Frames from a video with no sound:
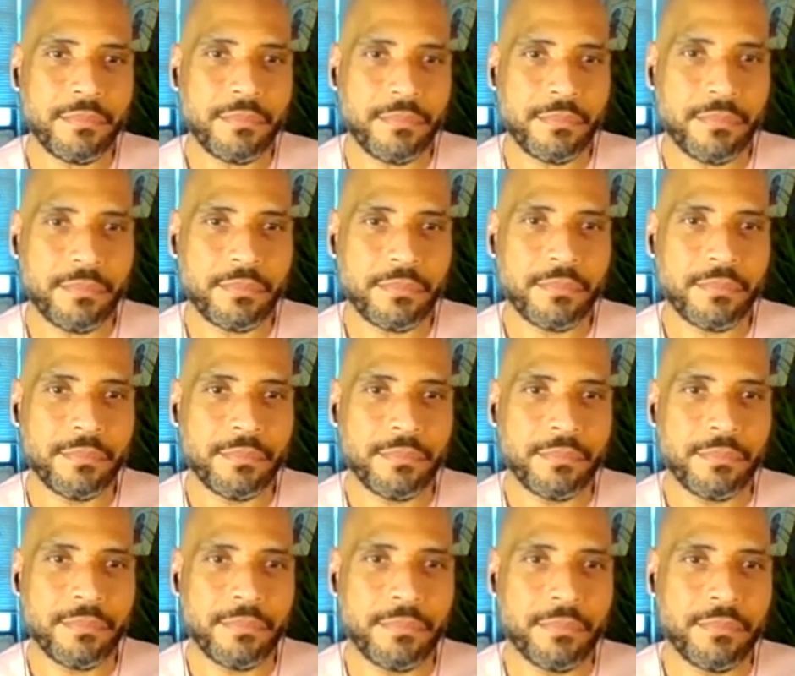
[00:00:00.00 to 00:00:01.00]

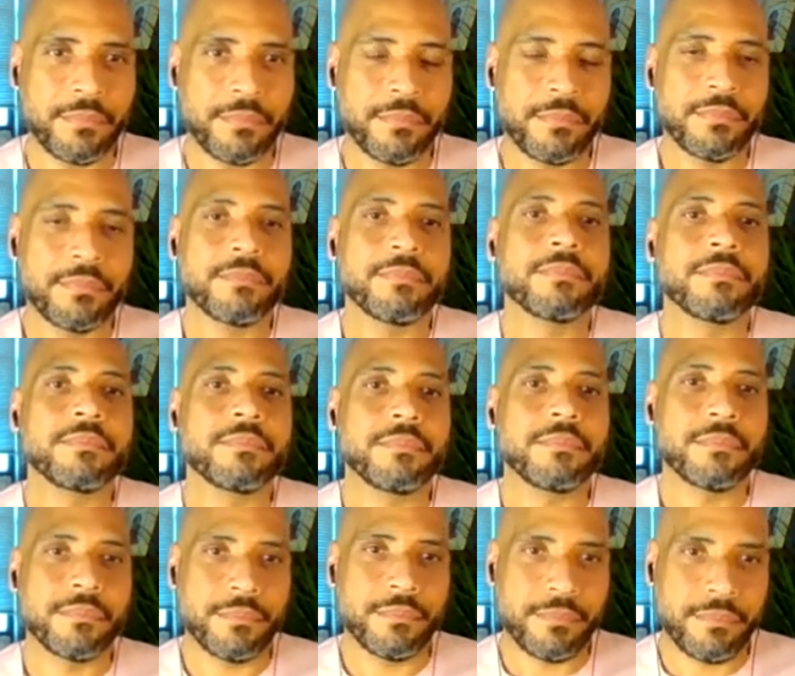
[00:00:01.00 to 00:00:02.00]

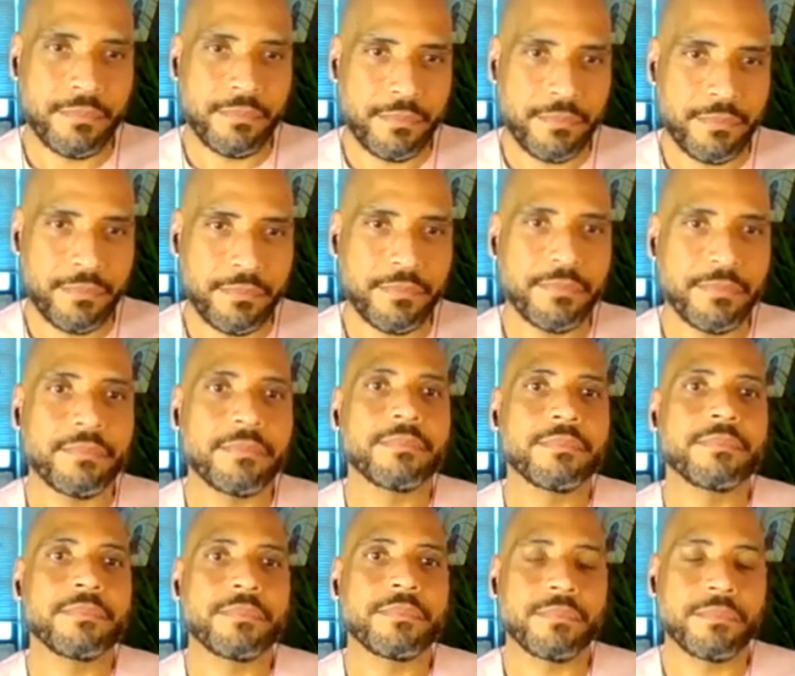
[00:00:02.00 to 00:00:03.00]

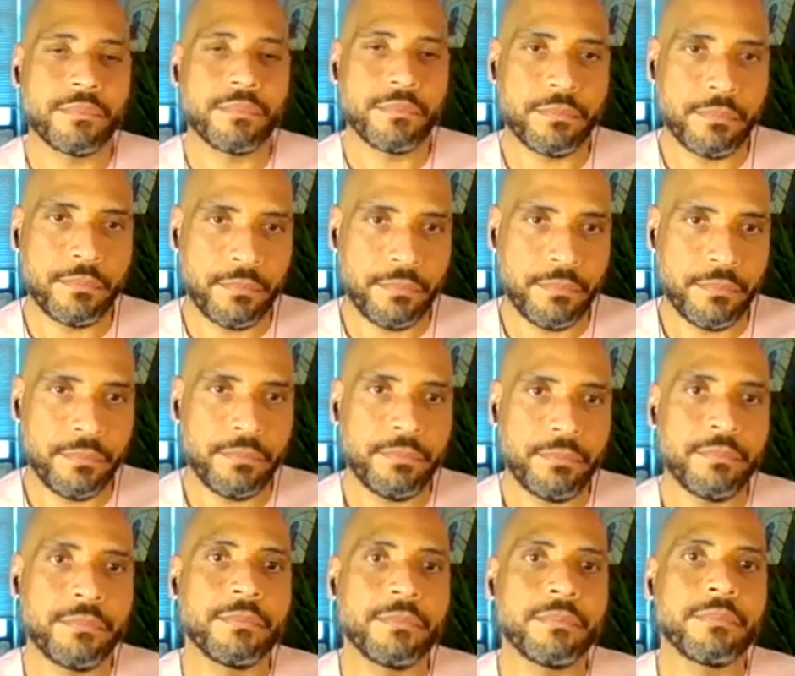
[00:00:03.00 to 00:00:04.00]

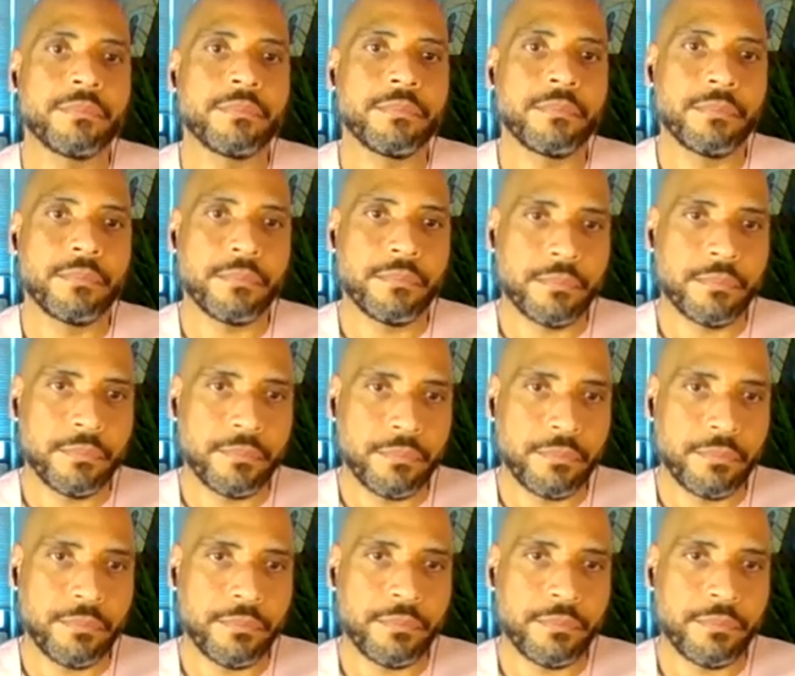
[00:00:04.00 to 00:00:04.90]
The person shown says nothing.